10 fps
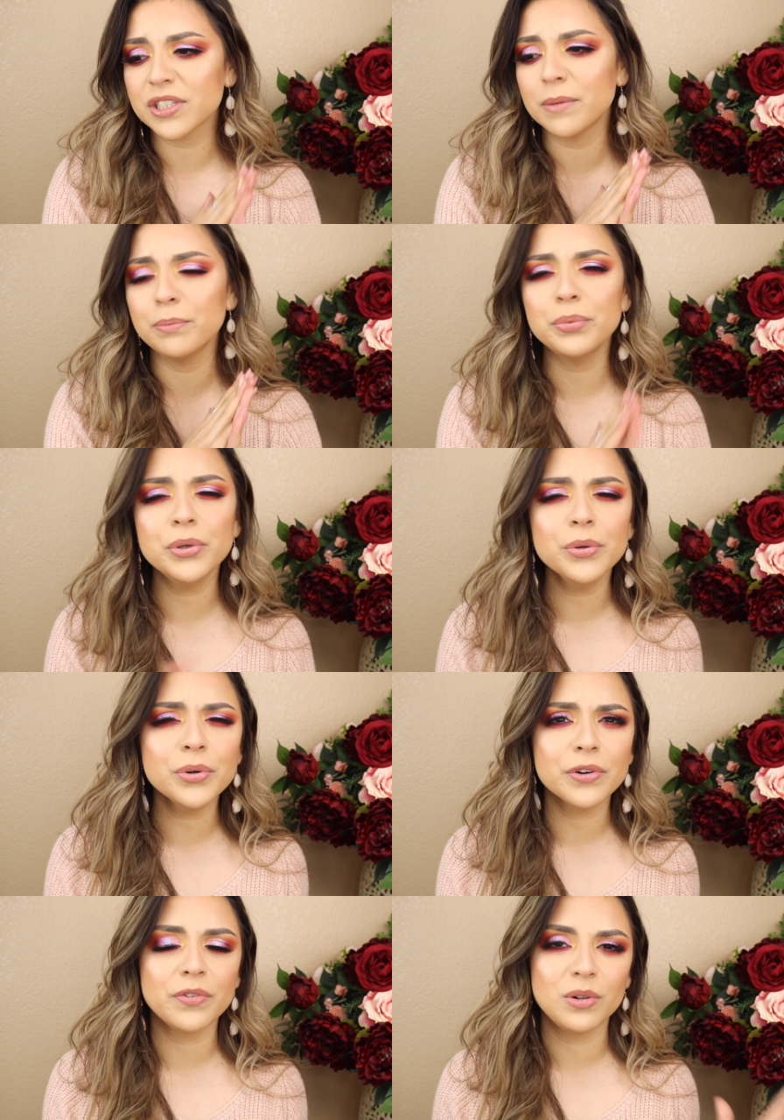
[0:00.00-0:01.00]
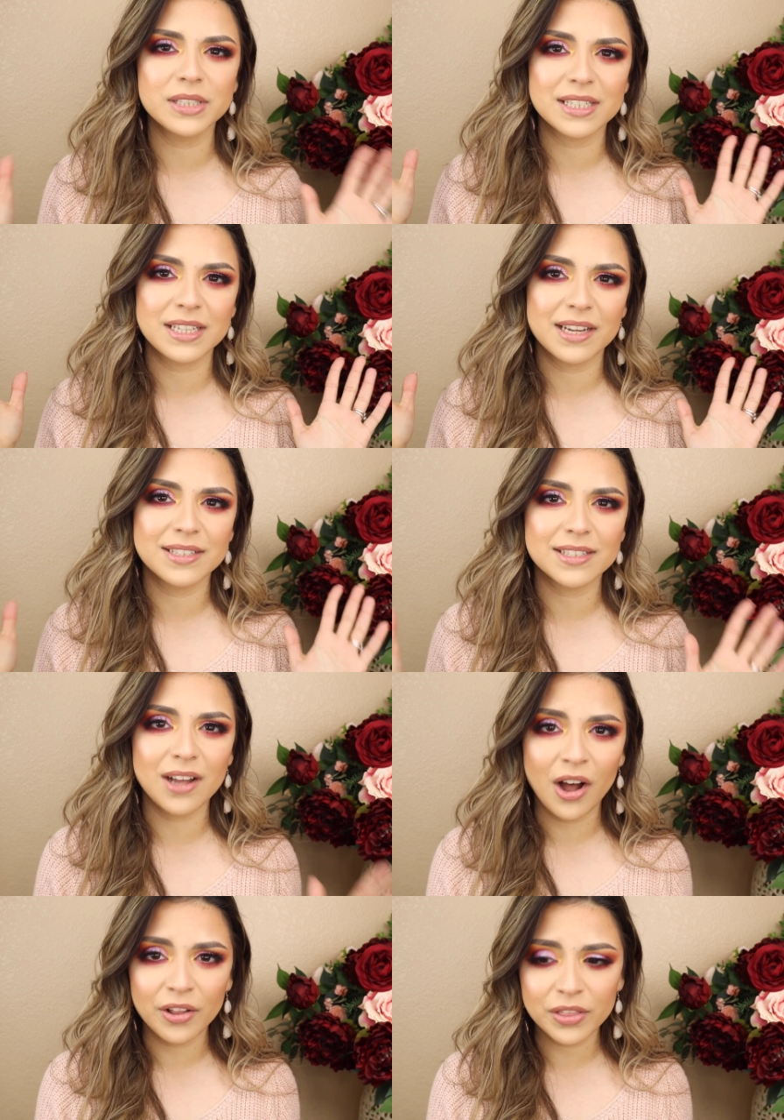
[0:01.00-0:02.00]
some beautiful designs
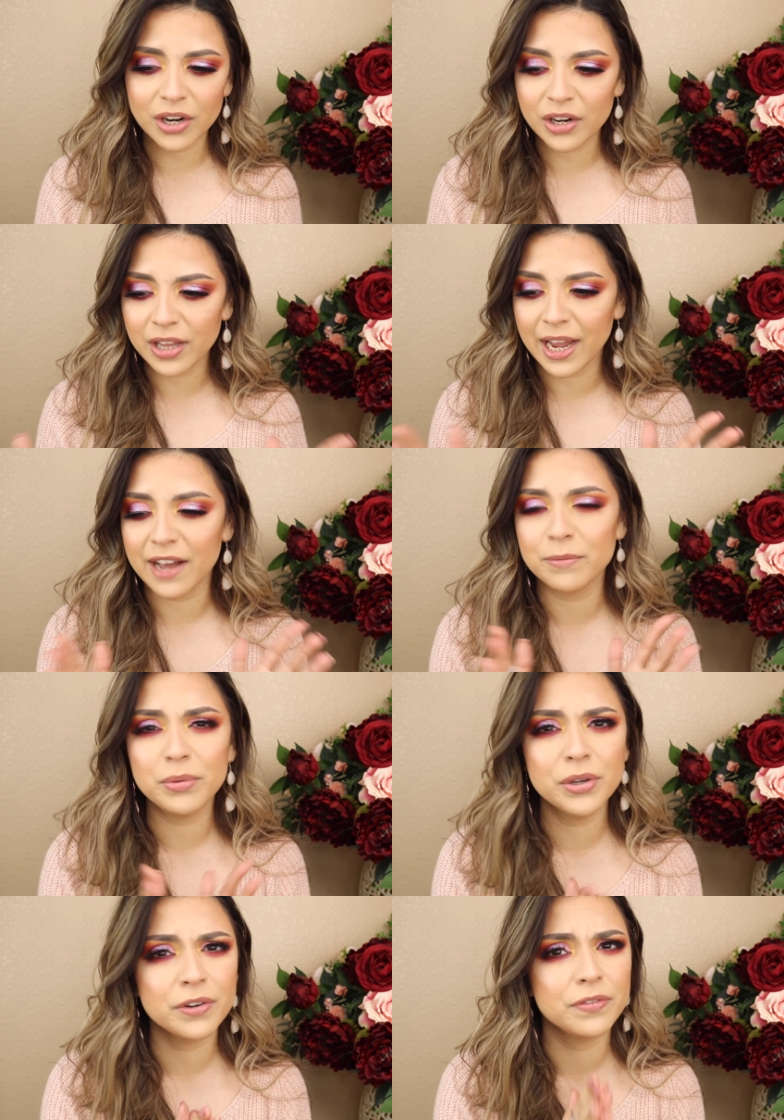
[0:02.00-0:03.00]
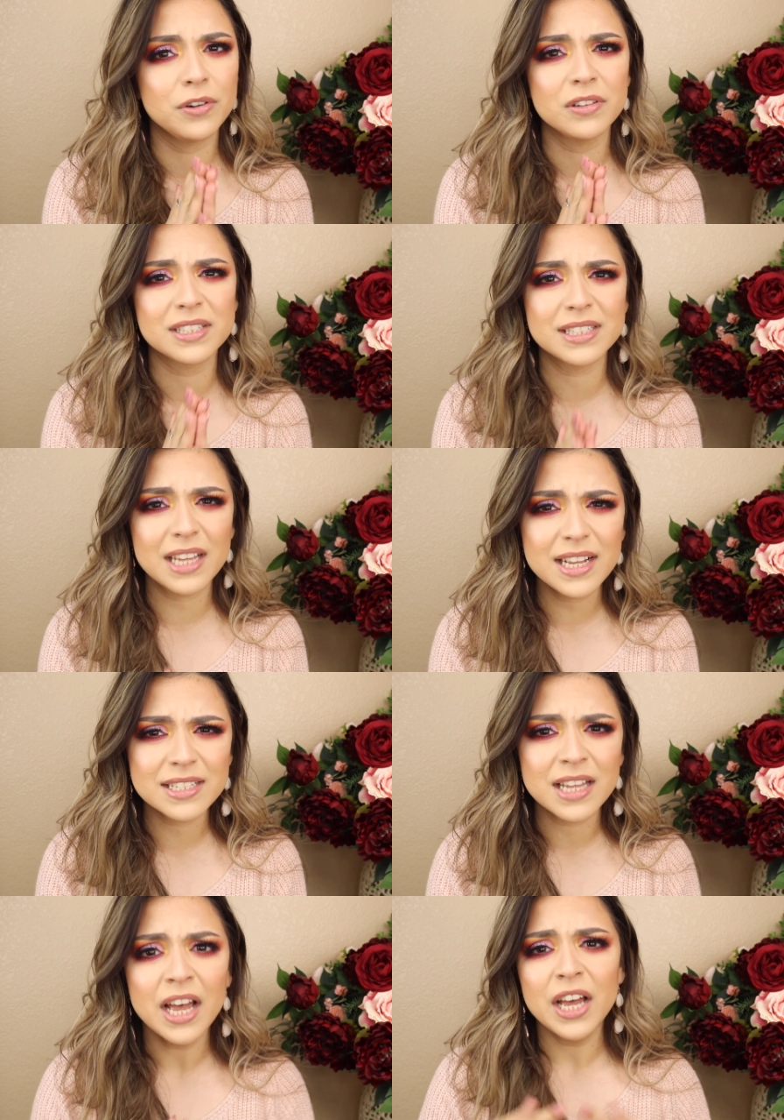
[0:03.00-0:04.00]
on there they have beautiful
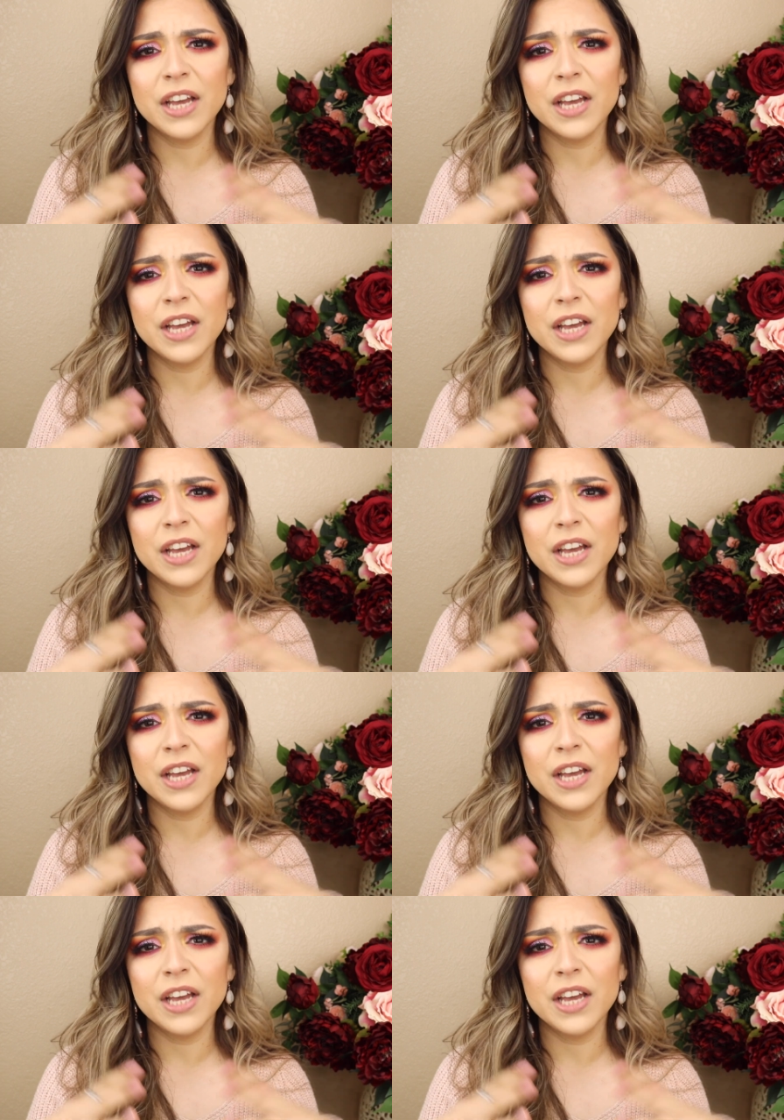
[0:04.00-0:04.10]
sets